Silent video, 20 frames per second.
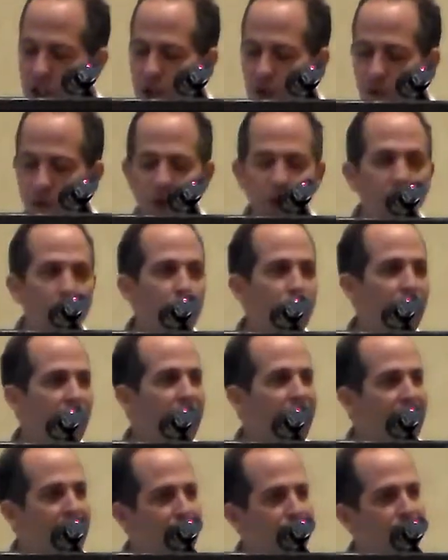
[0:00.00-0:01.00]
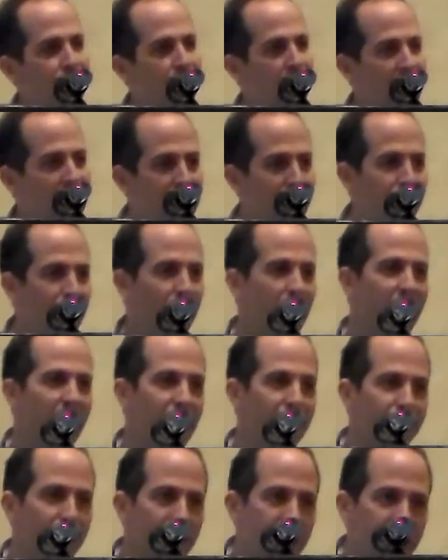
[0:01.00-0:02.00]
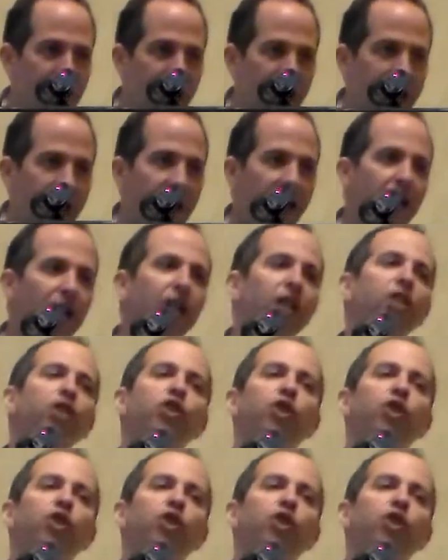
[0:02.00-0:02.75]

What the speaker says: So don't ever, ever, ever say,